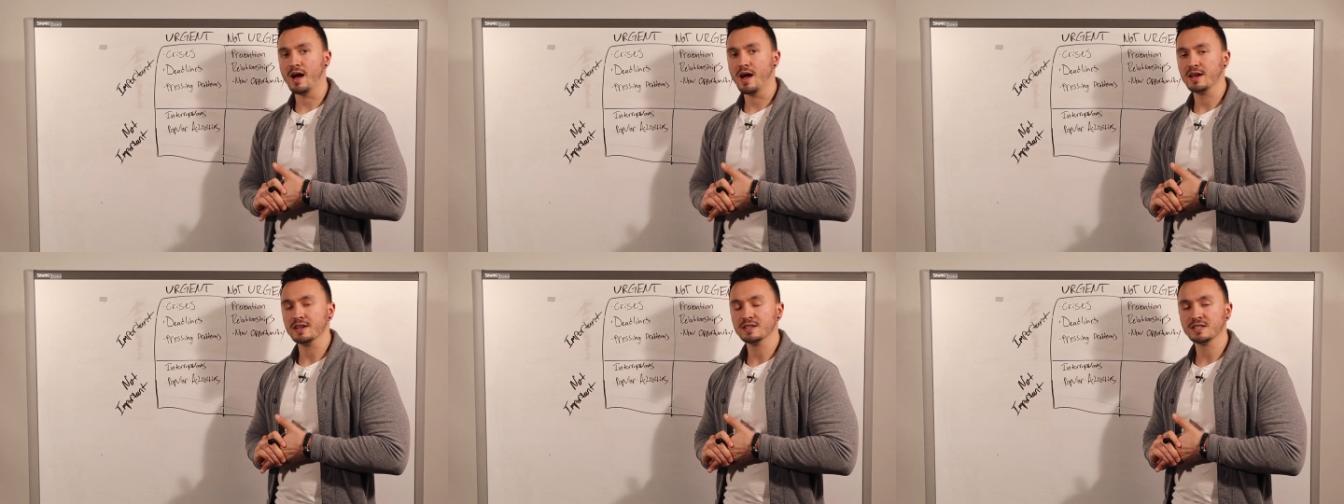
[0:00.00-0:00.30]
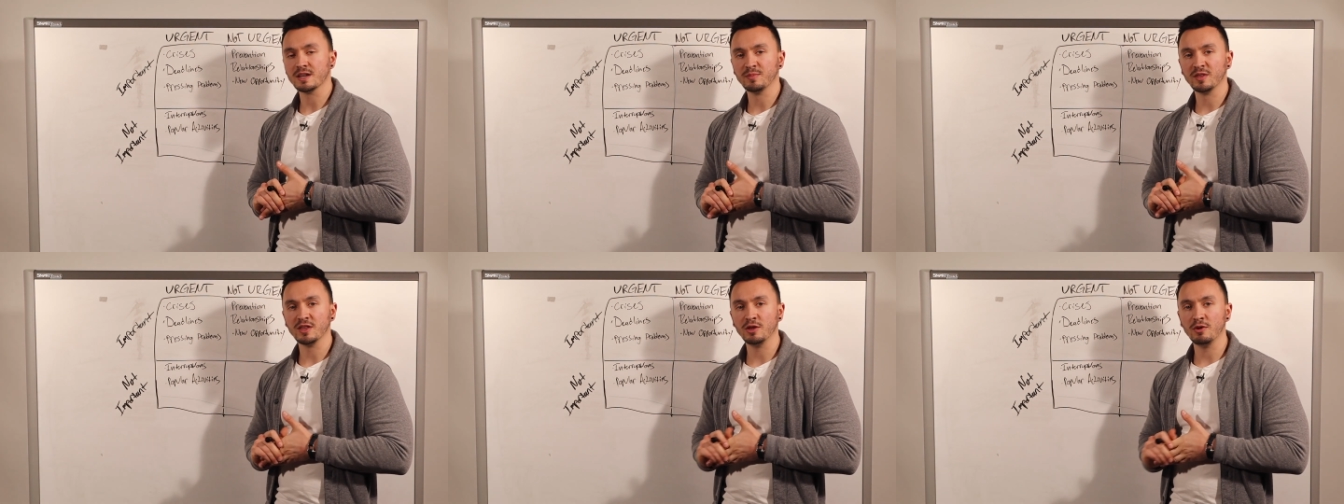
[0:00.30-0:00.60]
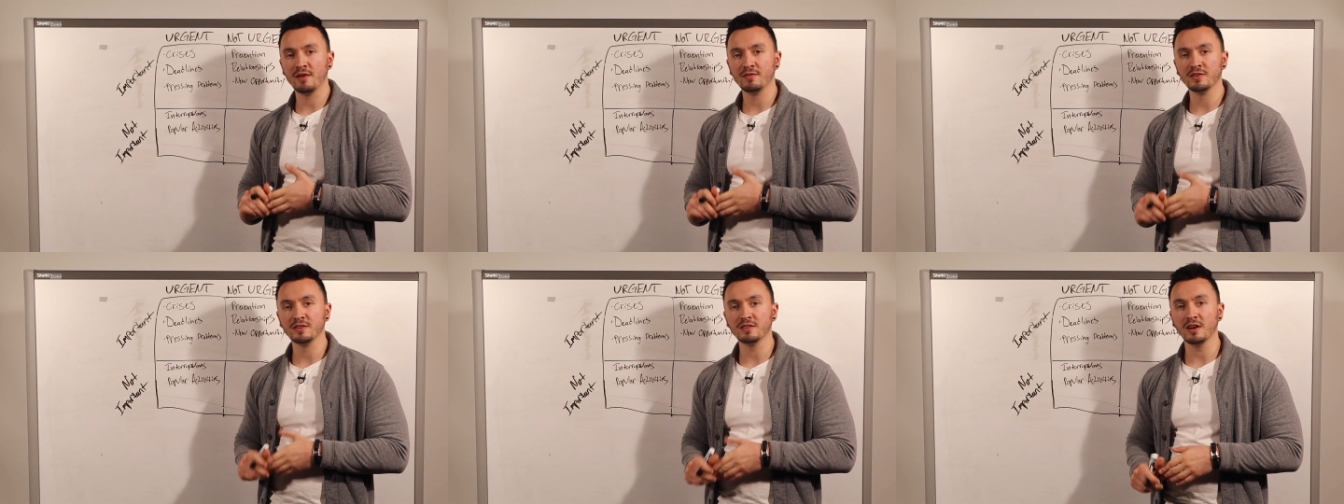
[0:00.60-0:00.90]
is something you
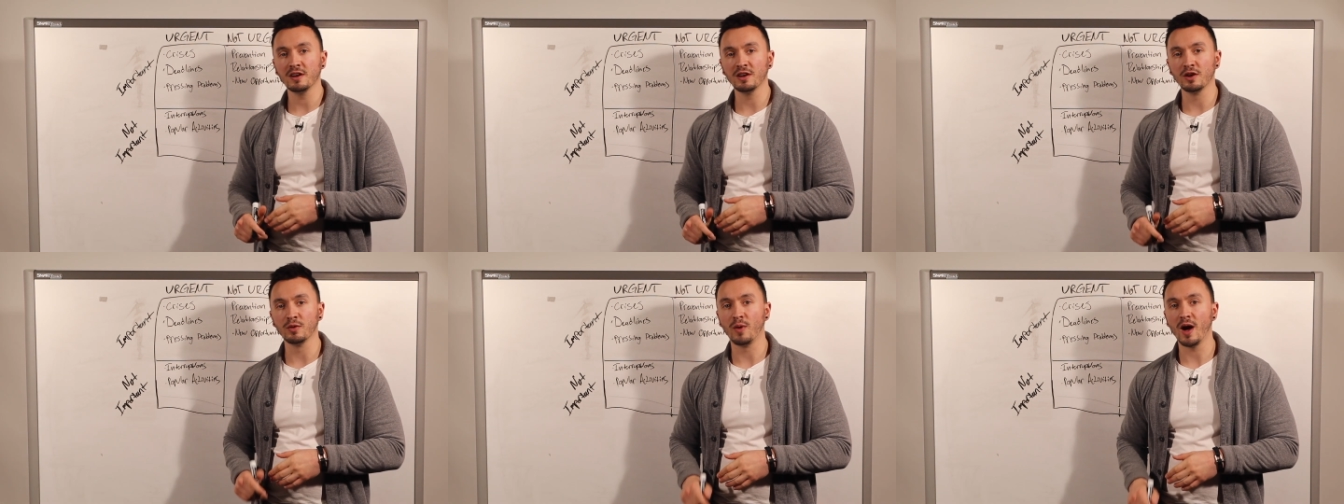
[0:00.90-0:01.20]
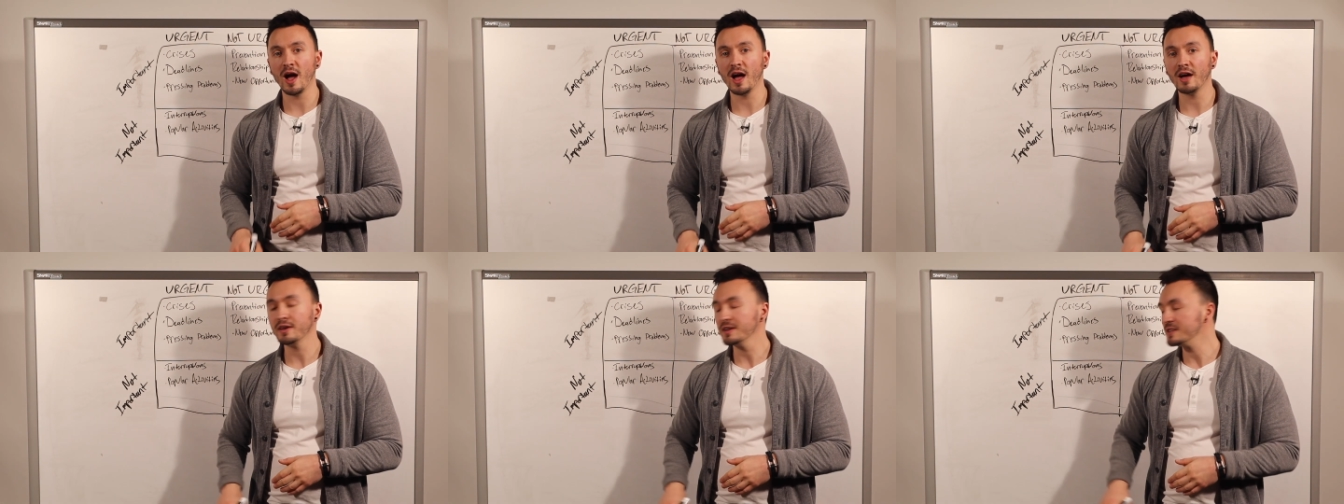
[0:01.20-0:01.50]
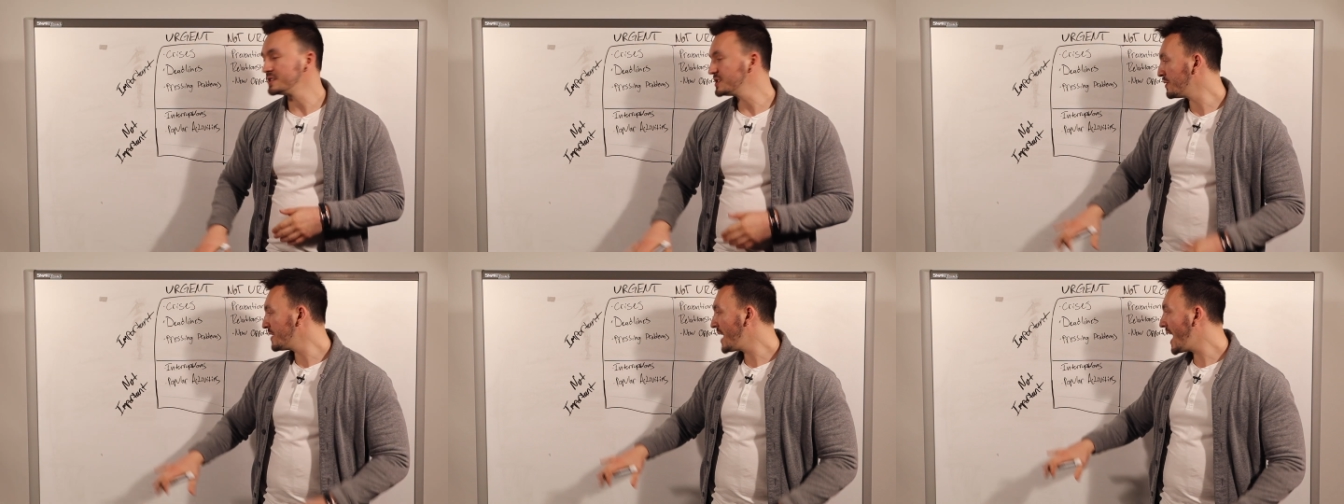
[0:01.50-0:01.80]
haven't done in a while, and
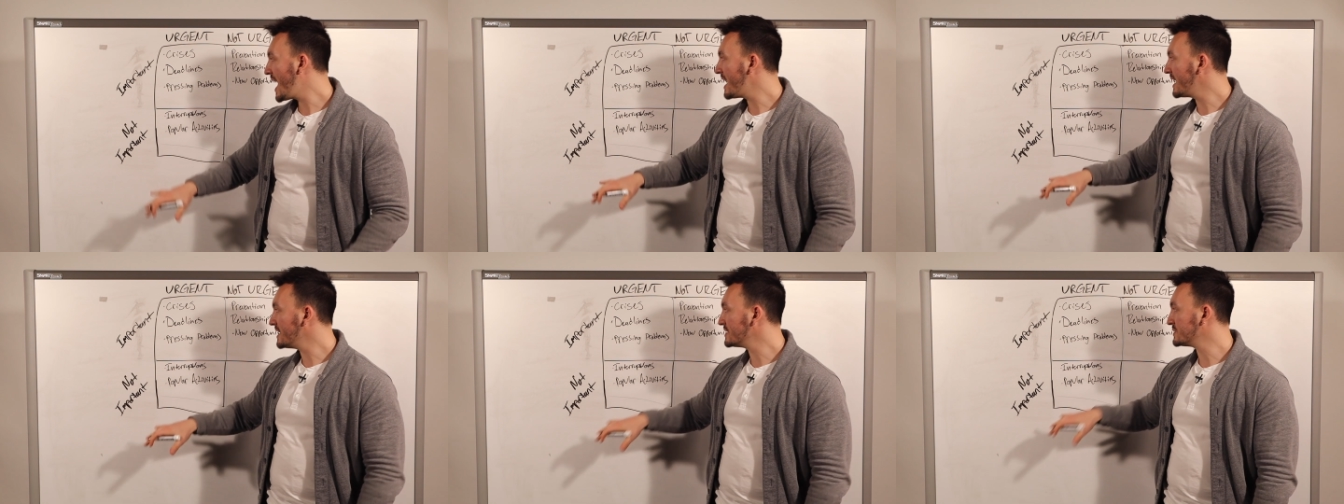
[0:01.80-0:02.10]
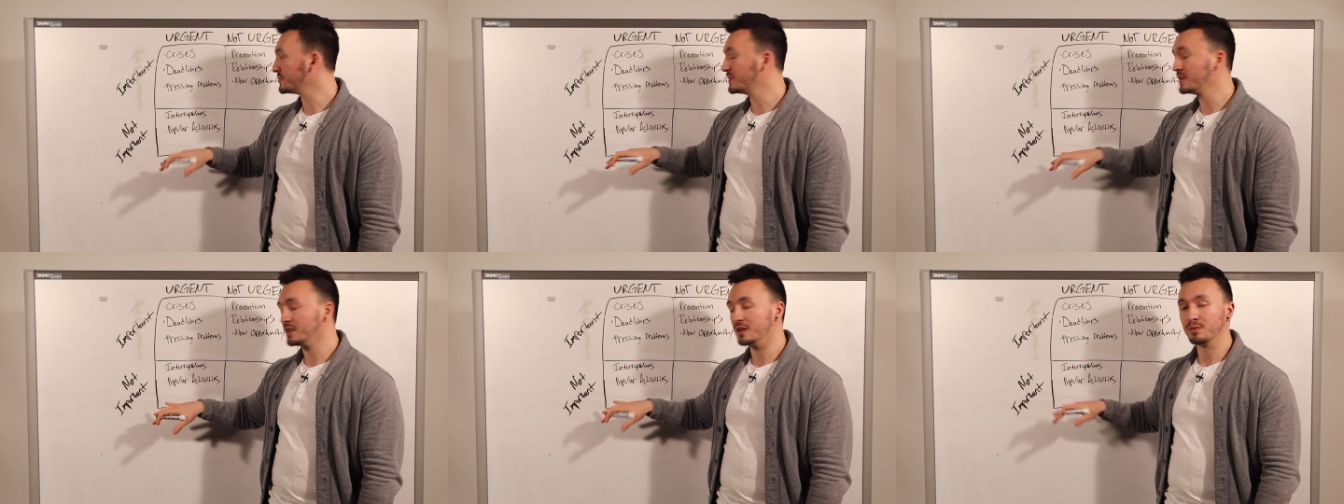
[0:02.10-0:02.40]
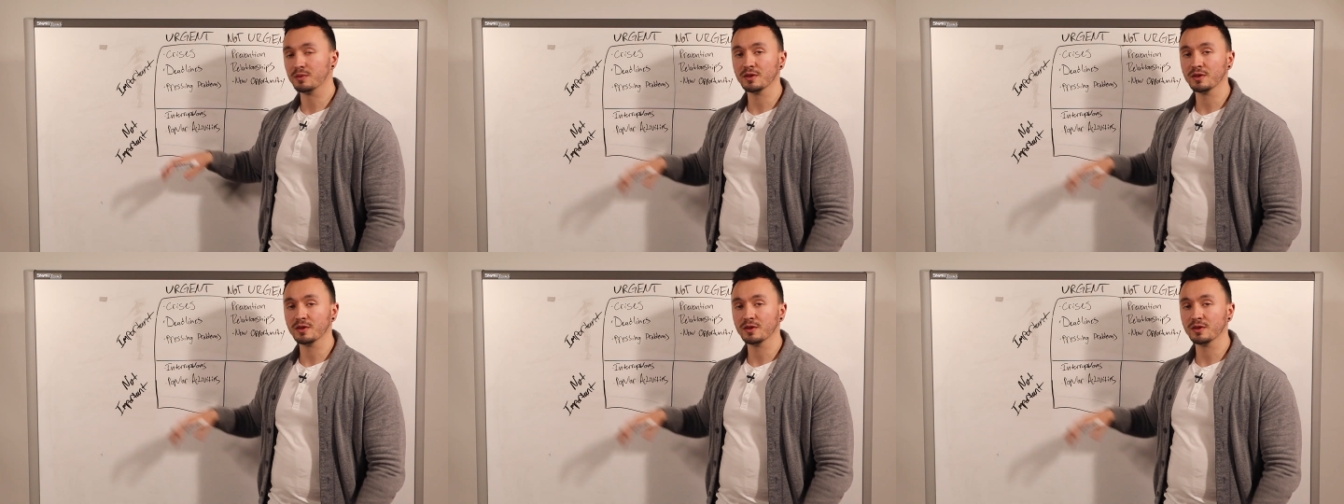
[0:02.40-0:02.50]
so that is really,